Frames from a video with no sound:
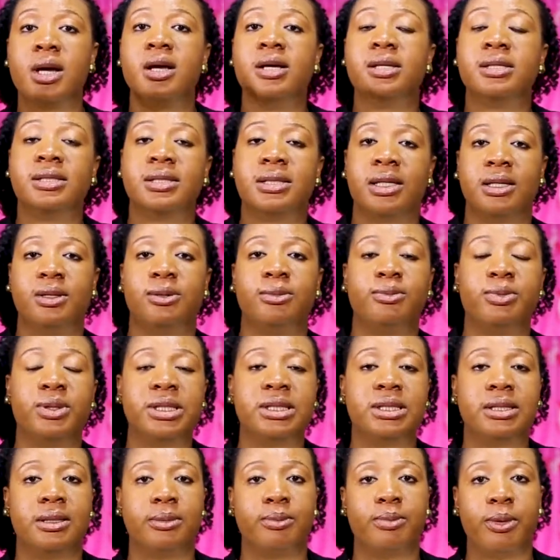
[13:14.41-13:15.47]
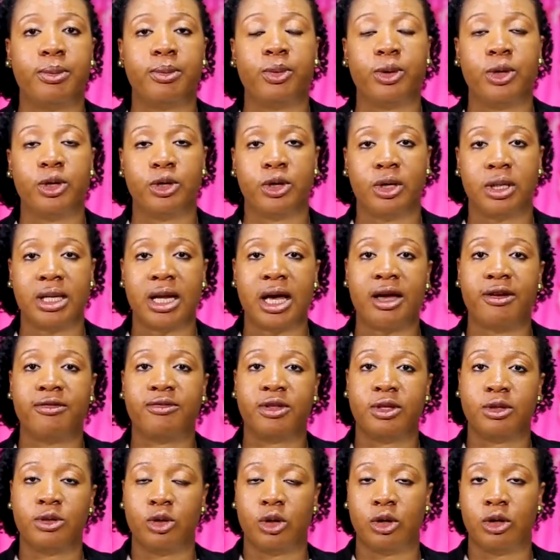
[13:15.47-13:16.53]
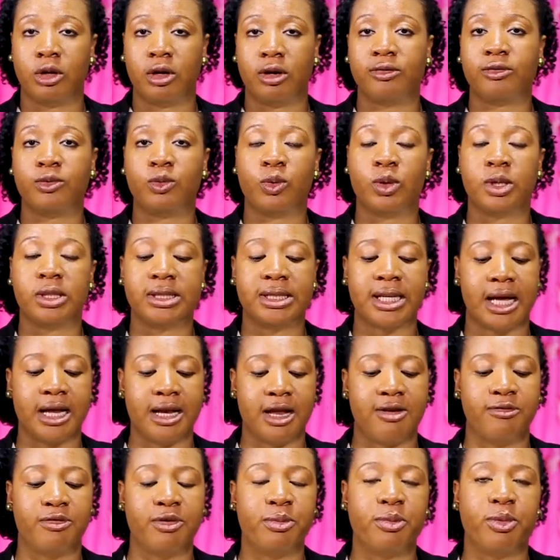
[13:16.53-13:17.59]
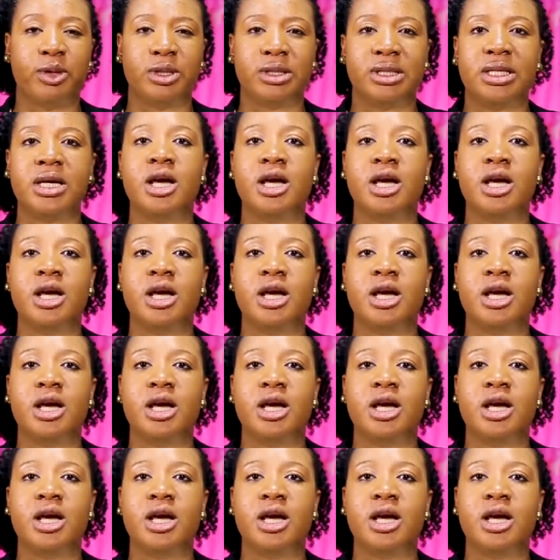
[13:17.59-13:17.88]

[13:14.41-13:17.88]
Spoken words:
celebrate the people in your life, your loved ones, and everybody.